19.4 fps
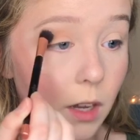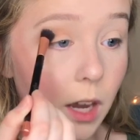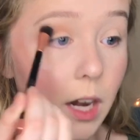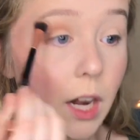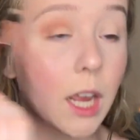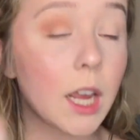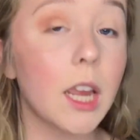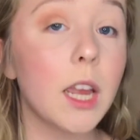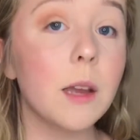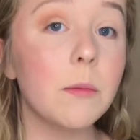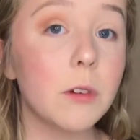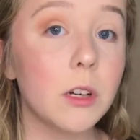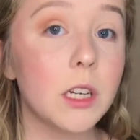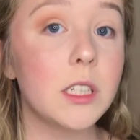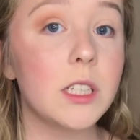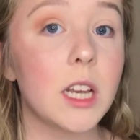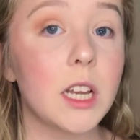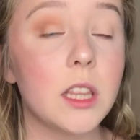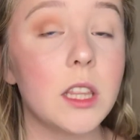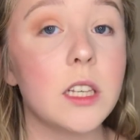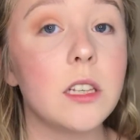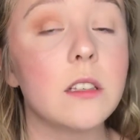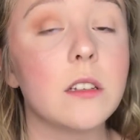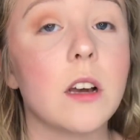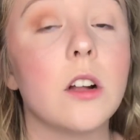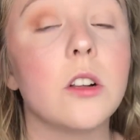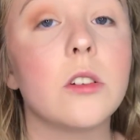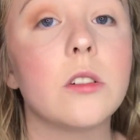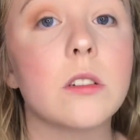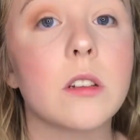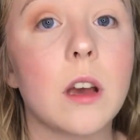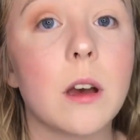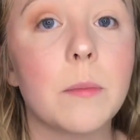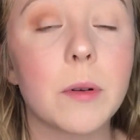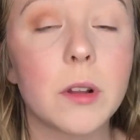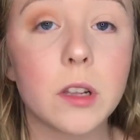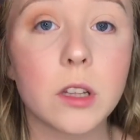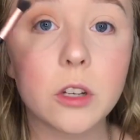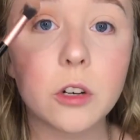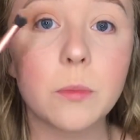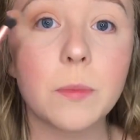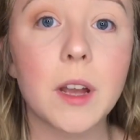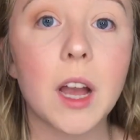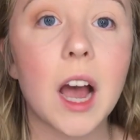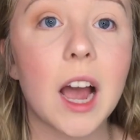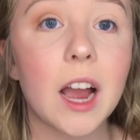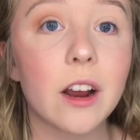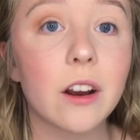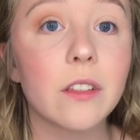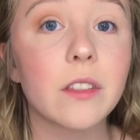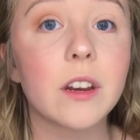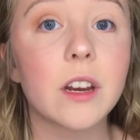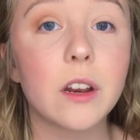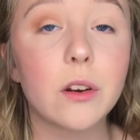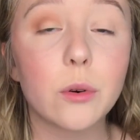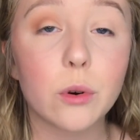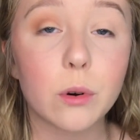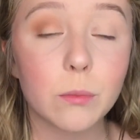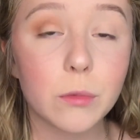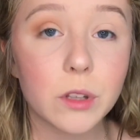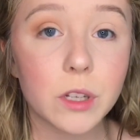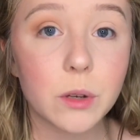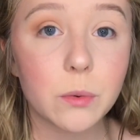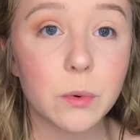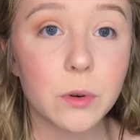And I am going to take these colors up a little bit higher than I normally